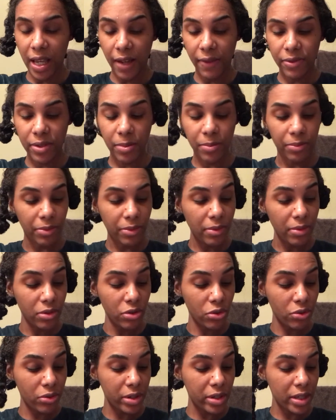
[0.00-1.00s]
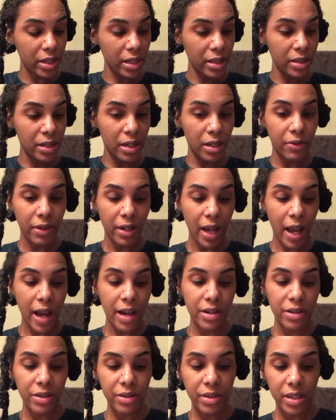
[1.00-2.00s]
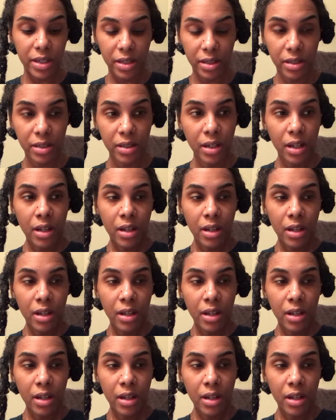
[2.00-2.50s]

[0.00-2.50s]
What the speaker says: have some chores to get done around the house, and